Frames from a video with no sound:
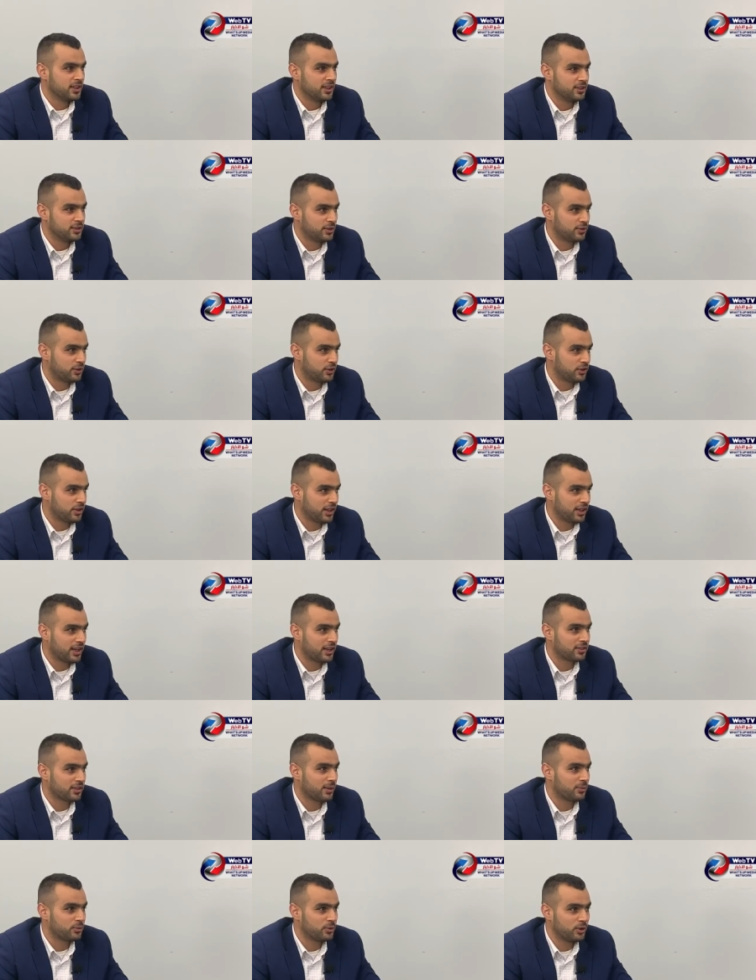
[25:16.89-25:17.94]
And the first thing I
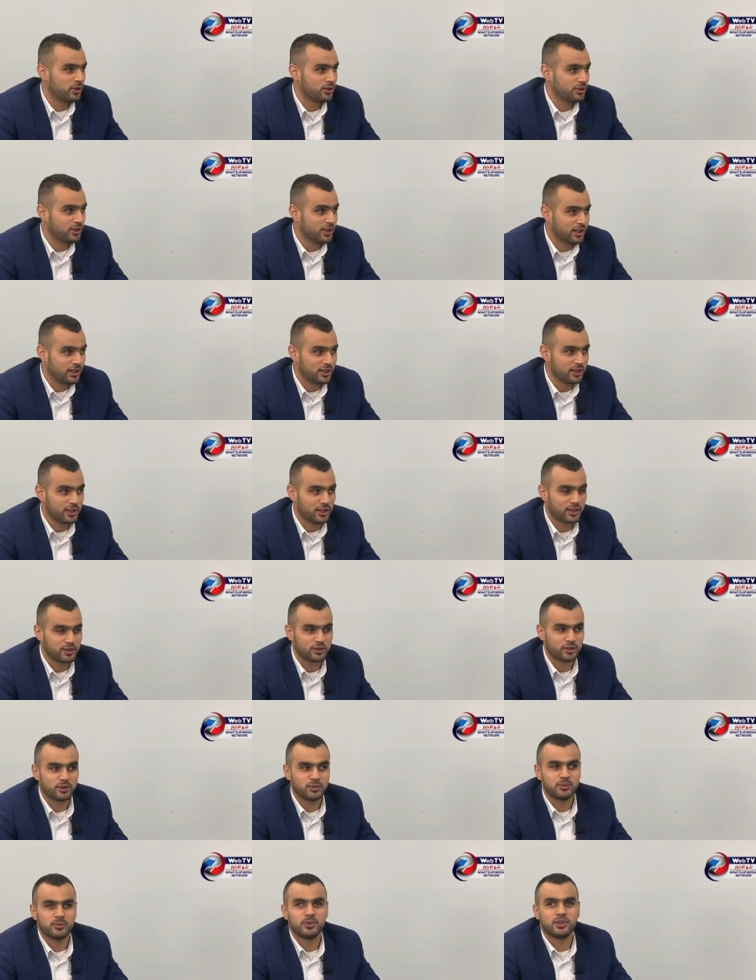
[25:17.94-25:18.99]
asked Abdul, I
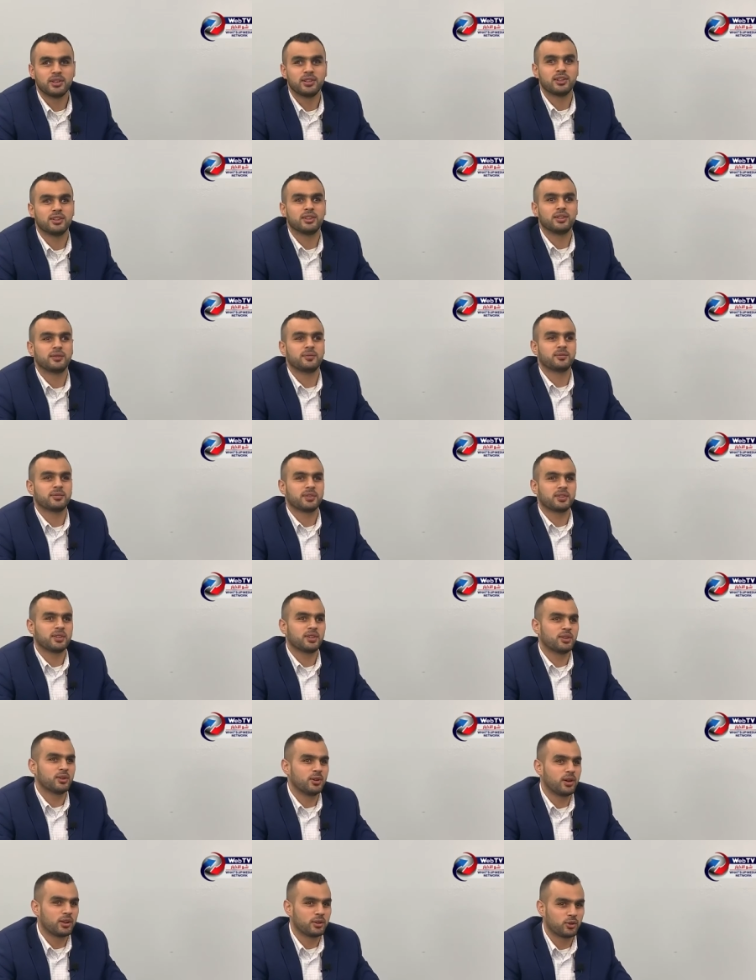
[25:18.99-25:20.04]
asked him, I
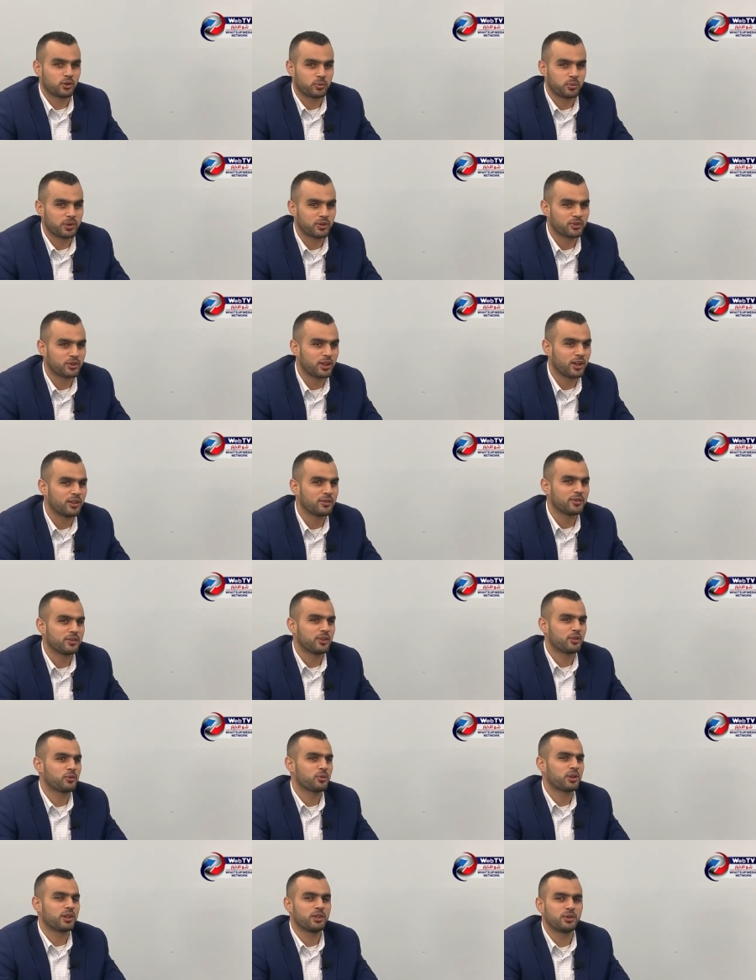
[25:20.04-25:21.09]
enrich myself, and
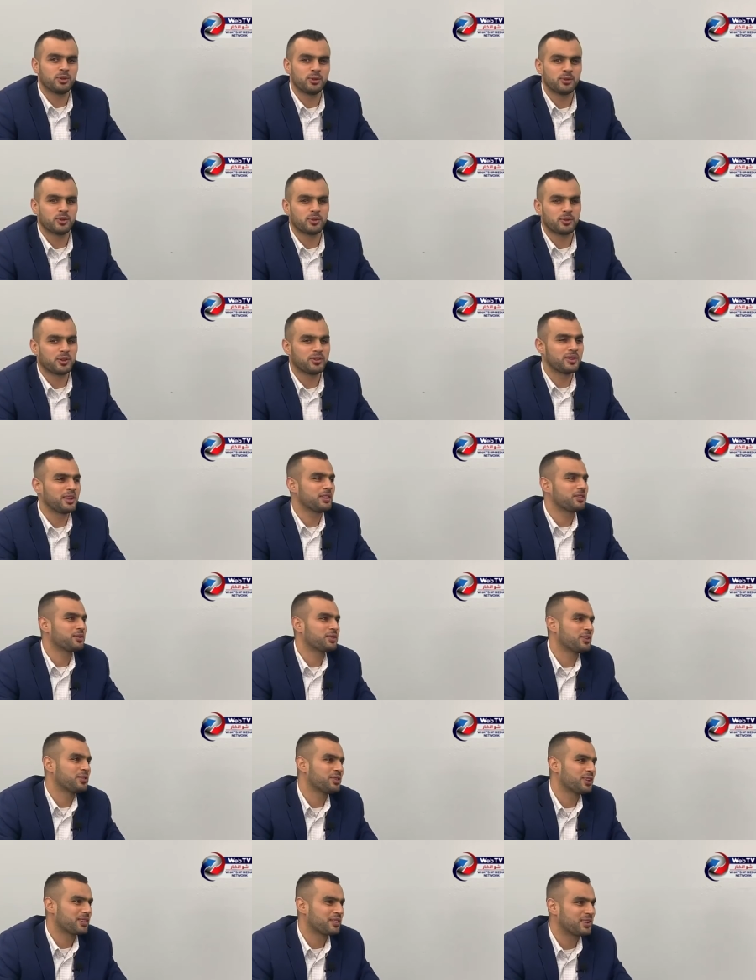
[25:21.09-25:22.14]
that's what I do, that's
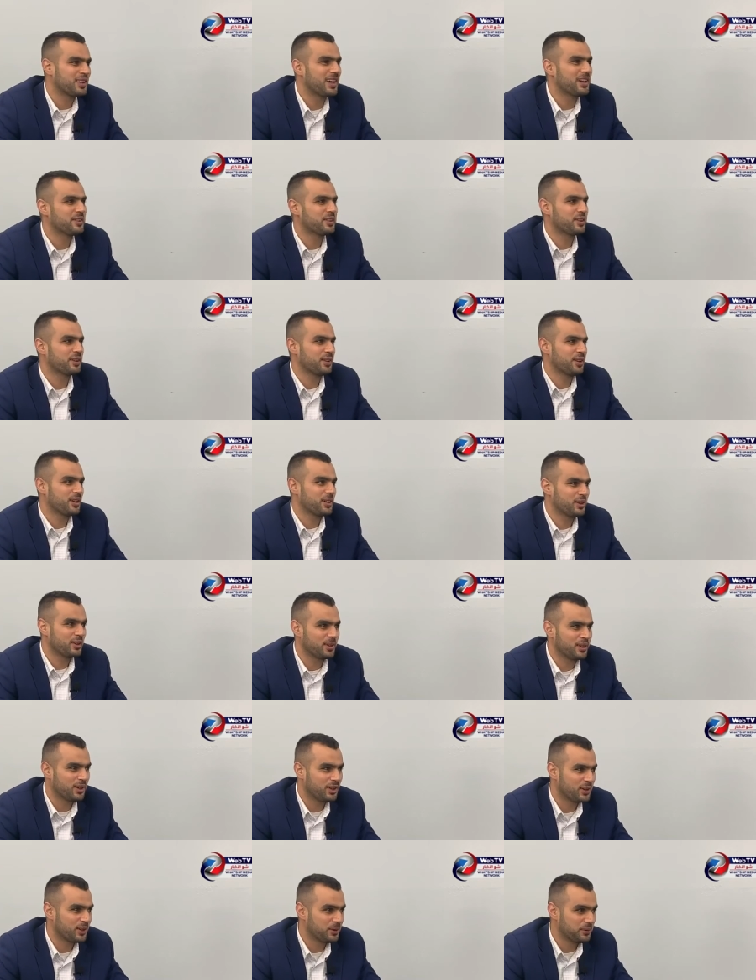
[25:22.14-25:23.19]
stuff like that. And then,
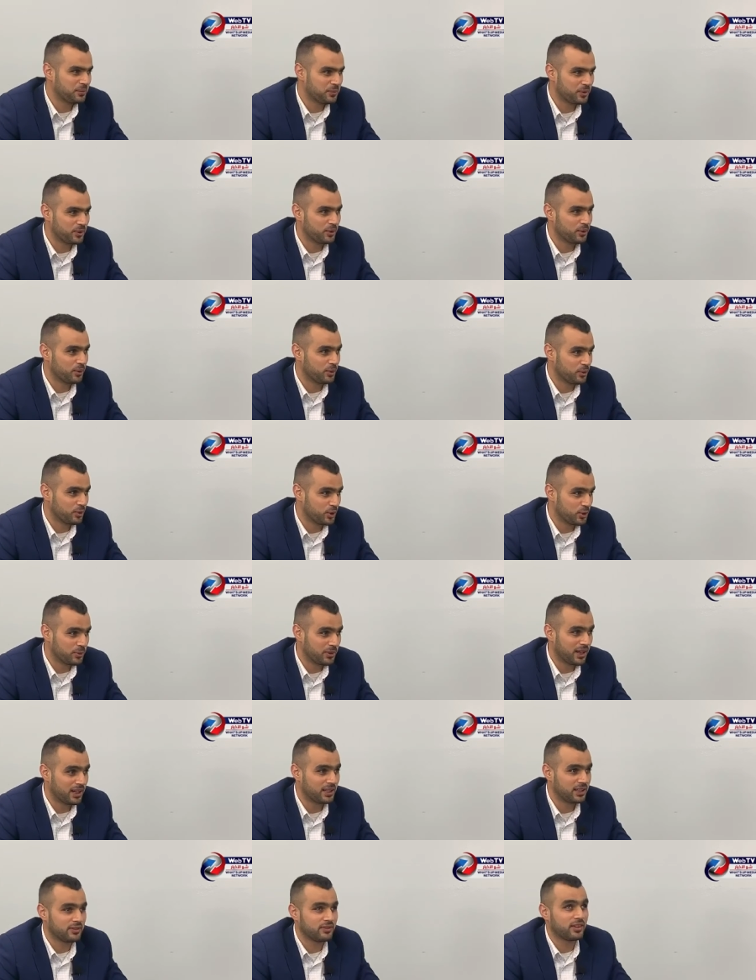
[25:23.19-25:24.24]
hey, would you
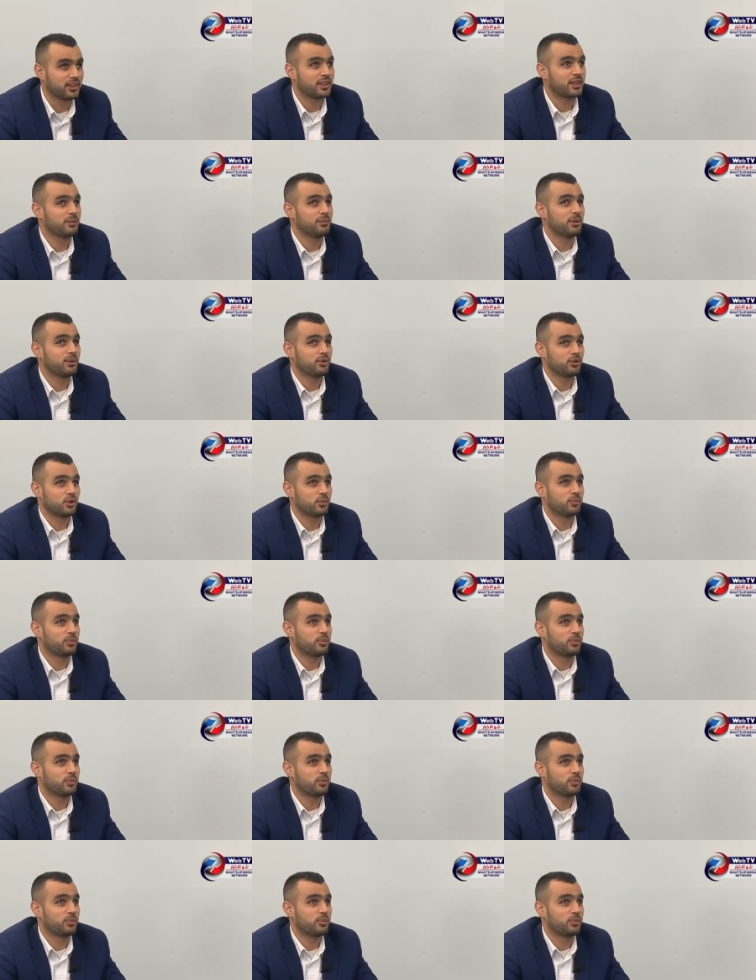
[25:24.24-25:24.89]
mind if I can meet with